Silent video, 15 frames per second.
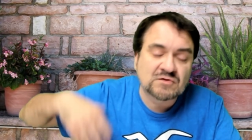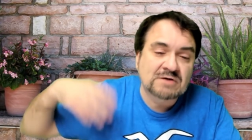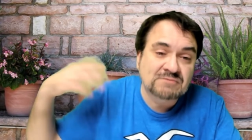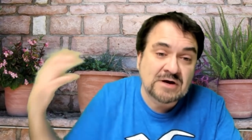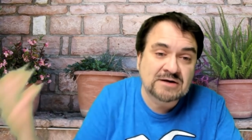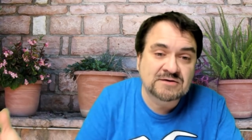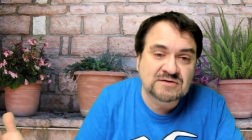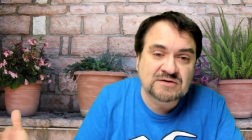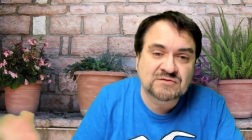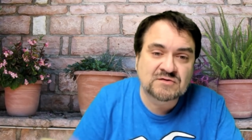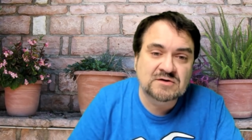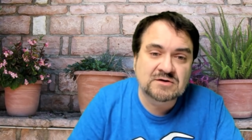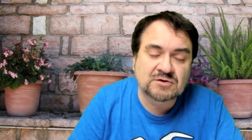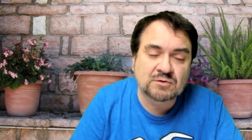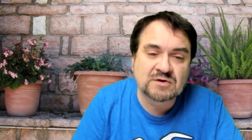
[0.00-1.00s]
So I've got a
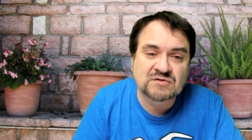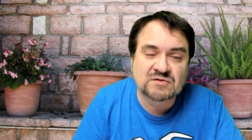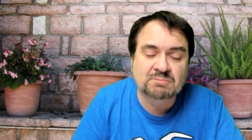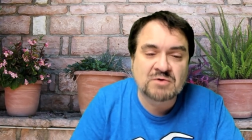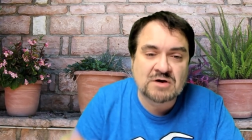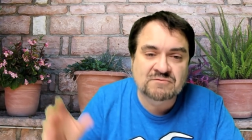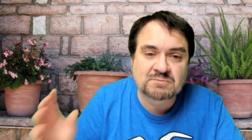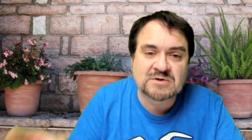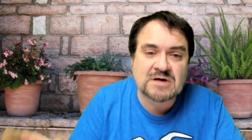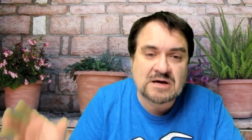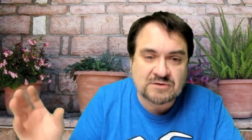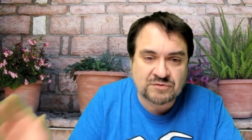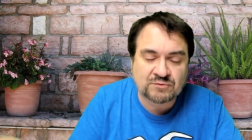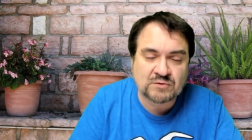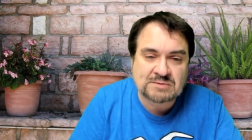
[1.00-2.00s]
decent increase above and
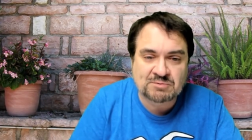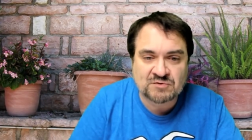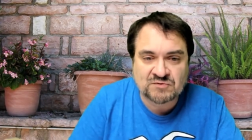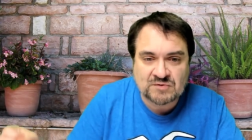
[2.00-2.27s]
beyond a 3%.